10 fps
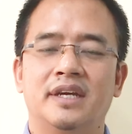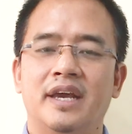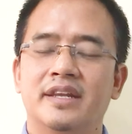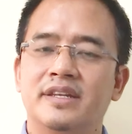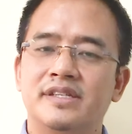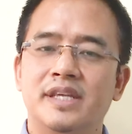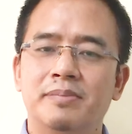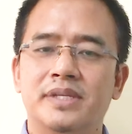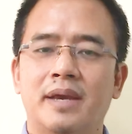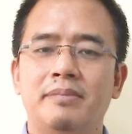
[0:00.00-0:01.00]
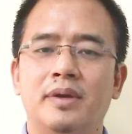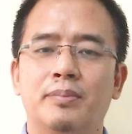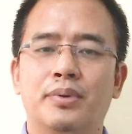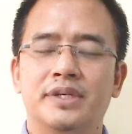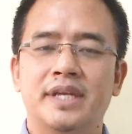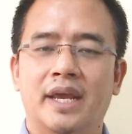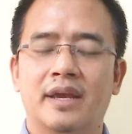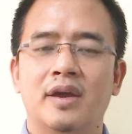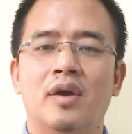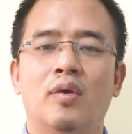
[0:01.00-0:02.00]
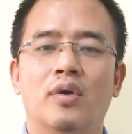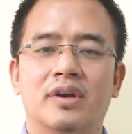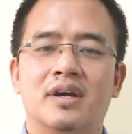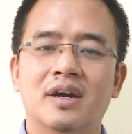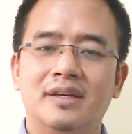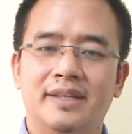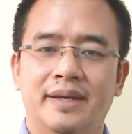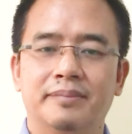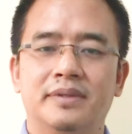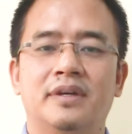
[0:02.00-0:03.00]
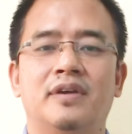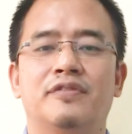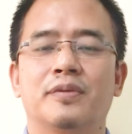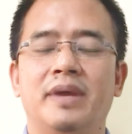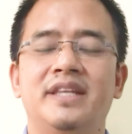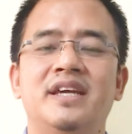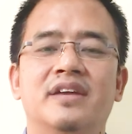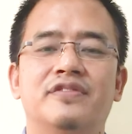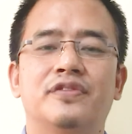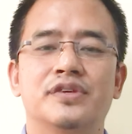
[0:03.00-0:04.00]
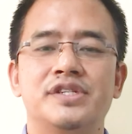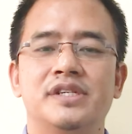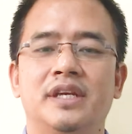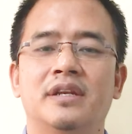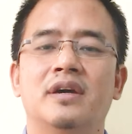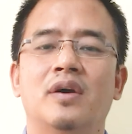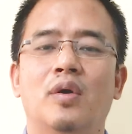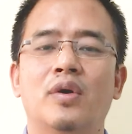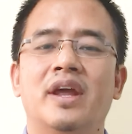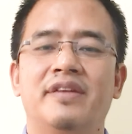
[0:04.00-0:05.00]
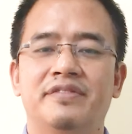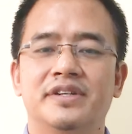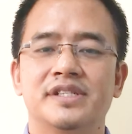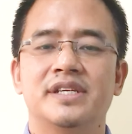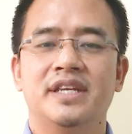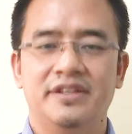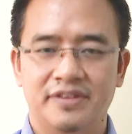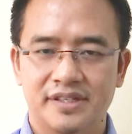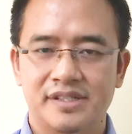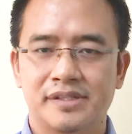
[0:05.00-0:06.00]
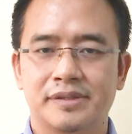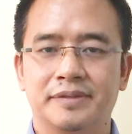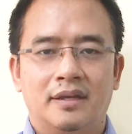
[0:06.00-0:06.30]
and at the same time protect or guard them from any unforeseen or adverse events.